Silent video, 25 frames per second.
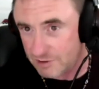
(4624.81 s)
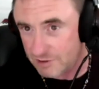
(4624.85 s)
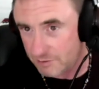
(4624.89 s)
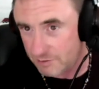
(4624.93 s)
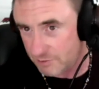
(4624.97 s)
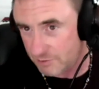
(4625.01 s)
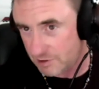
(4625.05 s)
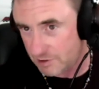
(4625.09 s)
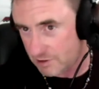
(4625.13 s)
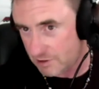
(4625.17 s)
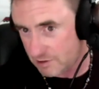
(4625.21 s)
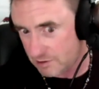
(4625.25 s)
I
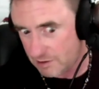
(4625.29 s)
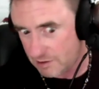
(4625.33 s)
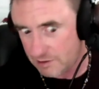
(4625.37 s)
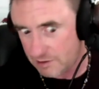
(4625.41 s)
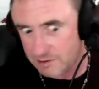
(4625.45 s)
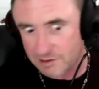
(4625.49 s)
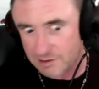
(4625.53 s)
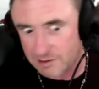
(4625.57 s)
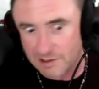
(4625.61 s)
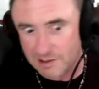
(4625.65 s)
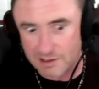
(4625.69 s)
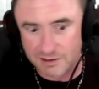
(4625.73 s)
mean, I, I
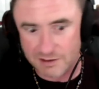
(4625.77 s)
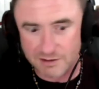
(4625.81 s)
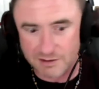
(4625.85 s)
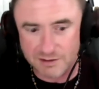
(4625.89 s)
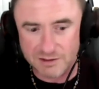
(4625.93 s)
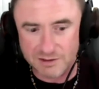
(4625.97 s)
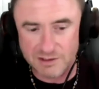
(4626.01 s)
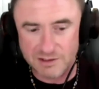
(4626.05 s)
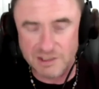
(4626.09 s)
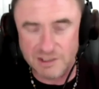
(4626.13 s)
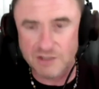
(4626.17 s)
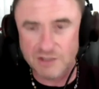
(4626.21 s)
get
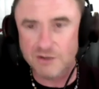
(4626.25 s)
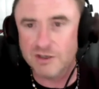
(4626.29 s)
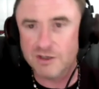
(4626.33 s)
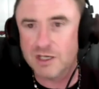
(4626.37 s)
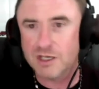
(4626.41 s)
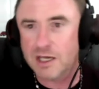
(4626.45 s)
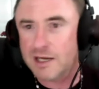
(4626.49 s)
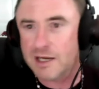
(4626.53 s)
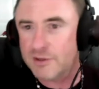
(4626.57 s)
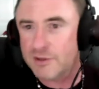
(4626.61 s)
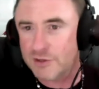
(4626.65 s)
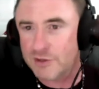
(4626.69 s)

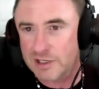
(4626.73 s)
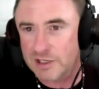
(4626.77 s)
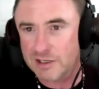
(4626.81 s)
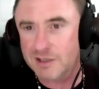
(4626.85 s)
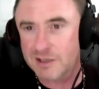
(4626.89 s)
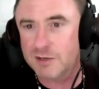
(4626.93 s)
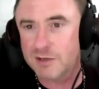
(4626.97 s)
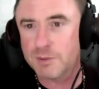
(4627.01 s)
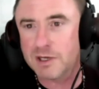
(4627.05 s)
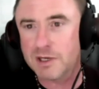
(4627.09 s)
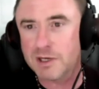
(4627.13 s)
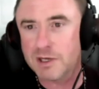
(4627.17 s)
teary-eyed thinking
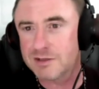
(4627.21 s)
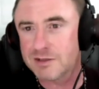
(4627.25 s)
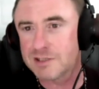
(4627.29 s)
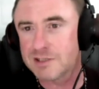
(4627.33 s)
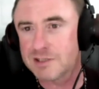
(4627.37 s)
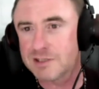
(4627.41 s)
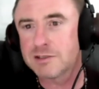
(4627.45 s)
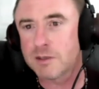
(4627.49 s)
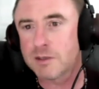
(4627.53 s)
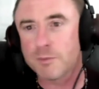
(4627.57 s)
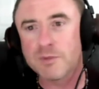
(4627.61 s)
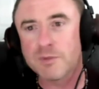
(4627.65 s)
about this
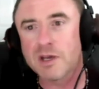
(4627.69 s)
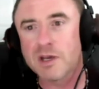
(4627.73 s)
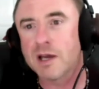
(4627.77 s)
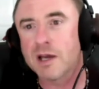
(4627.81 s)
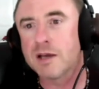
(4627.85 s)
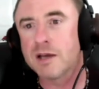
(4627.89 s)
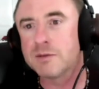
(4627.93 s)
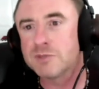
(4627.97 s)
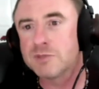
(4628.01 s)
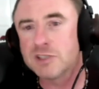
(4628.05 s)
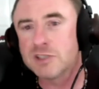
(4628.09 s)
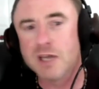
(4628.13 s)

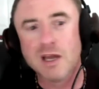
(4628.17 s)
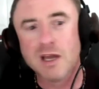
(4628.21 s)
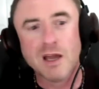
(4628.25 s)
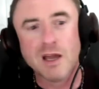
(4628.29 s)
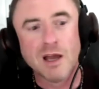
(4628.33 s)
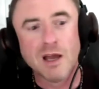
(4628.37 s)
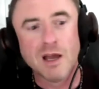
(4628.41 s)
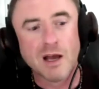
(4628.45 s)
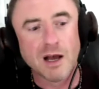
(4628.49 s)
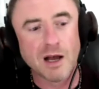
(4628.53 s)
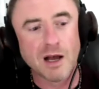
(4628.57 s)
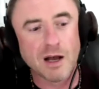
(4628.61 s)
sometimes.
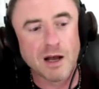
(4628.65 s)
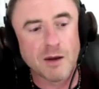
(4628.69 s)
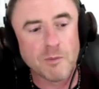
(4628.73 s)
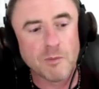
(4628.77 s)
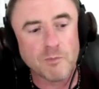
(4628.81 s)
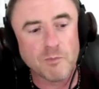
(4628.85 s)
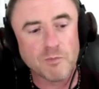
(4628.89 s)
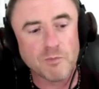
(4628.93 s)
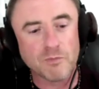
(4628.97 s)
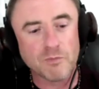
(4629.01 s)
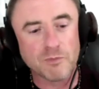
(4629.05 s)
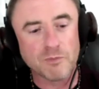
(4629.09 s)

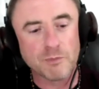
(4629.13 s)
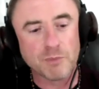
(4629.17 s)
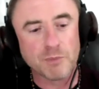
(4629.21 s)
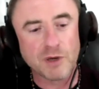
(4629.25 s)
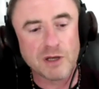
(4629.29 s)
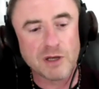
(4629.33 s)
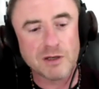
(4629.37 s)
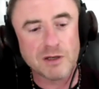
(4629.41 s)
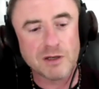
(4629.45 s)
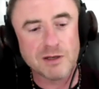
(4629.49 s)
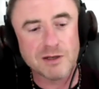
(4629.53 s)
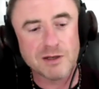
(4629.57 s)
Um,
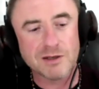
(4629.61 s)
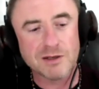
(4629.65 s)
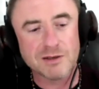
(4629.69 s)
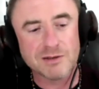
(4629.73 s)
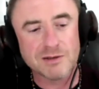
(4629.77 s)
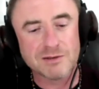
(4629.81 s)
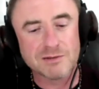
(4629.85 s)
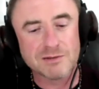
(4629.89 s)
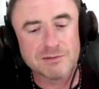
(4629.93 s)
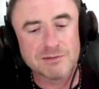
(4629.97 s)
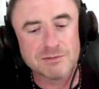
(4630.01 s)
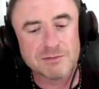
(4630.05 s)
but
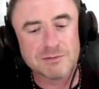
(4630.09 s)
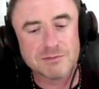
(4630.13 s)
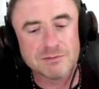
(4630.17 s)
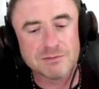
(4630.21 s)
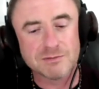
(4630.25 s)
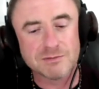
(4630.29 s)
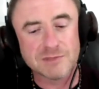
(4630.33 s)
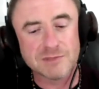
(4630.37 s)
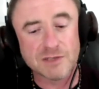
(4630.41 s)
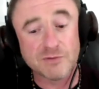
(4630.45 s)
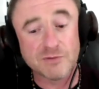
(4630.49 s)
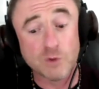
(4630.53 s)

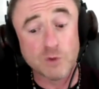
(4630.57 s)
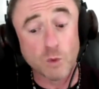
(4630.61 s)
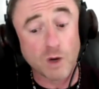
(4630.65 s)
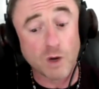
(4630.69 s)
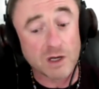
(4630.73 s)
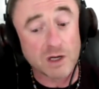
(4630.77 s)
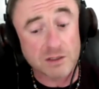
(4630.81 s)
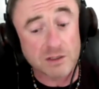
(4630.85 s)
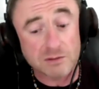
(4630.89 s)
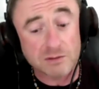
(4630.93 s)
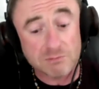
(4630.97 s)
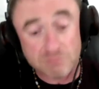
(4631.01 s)
if you
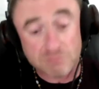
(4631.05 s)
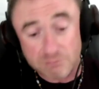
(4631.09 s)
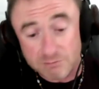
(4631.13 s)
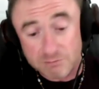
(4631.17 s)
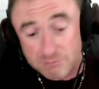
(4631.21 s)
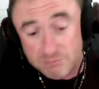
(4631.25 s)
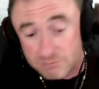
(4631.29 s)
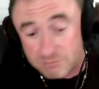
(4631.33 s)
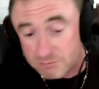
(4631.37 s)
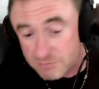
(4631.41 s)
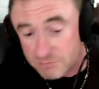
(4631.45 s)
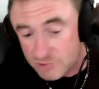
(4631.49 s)
want to
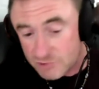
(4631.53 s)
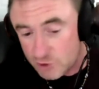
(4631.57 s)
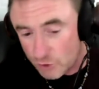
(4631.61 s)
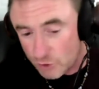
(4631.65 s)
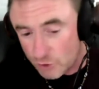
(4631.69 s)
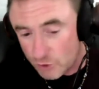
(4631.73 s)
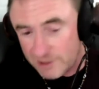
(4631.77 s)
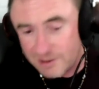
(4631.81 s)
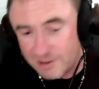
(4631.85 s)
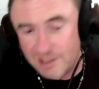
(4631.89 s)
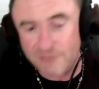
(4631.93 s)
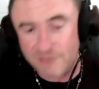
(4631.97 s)

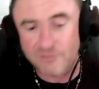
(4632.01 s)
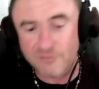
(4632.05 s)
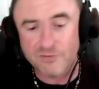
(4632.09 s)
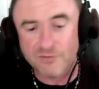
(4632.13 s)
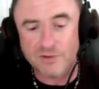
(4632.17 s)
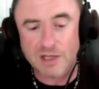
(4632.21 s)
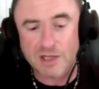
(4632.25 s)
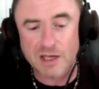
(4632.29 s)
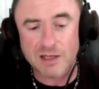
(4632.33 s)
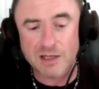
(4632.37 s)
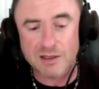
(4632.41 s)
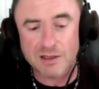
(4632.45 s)
join that
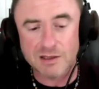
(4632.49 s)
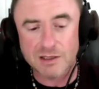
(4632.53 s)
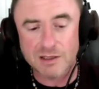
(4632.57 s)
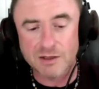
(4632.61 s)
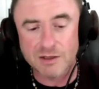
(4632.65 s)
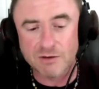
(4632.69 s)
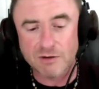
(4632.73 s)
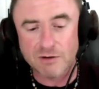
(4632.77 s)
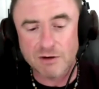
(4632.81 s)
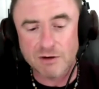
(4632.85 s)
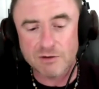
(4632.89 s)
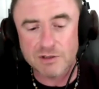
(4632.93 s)
that
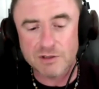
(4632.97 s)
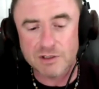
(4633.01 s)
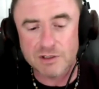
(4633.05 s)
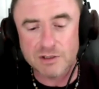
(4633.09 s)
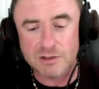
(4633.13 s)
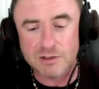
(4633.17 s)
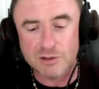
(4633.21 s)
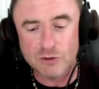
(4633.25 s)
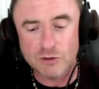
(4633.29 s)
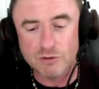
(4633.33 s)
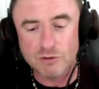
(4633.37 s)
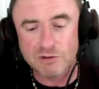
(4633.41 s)
literary
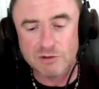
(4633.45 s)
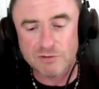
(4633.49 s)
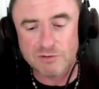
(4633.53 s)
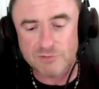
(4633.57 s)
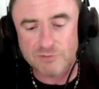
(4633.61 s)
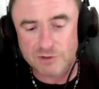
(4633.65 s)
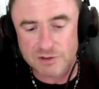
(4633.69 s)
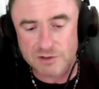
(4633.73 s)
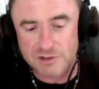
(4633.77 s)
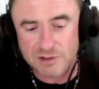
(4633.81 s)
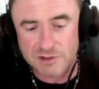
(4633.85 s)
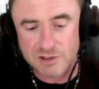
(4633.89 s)

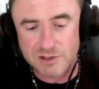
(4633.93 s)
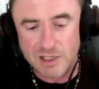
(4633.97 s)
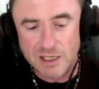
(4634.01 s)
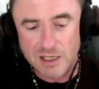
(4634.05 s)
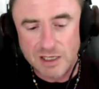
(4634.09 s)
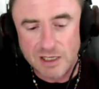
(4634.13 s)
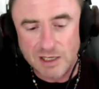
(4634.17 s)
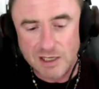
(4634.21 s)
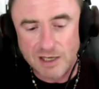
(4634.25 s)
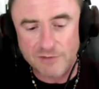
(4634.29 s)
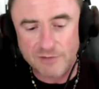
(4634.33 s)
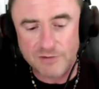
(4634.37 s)
universe,
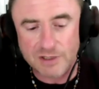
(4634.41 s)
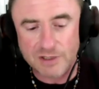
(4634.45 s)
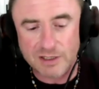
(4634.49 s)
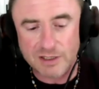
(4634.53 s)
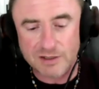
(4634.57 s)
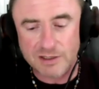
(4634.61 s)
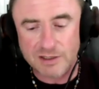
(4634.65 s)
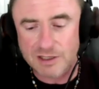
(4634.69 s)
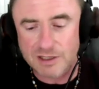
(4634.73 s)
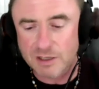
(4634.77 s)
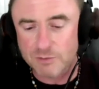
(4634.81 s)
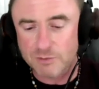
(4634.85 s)
I forget
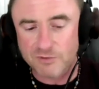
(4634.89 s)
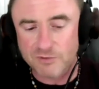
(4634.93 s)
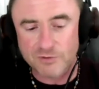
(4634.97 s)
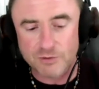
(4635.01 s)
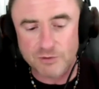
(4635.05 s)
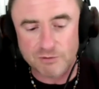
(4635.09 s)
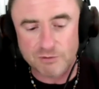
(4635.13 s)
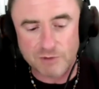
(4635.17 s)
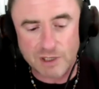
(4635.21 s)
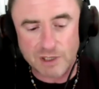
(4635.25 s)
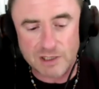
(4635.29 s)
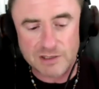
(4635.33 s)
the name of the
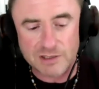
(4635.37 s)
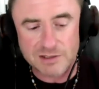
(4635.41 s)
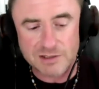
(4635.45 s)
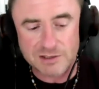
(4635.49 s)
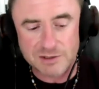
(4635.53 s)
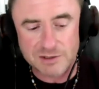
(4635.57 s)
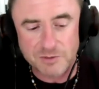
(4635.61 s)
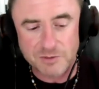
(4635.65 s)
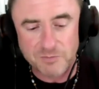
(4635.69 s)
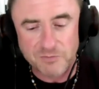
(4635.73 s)
race.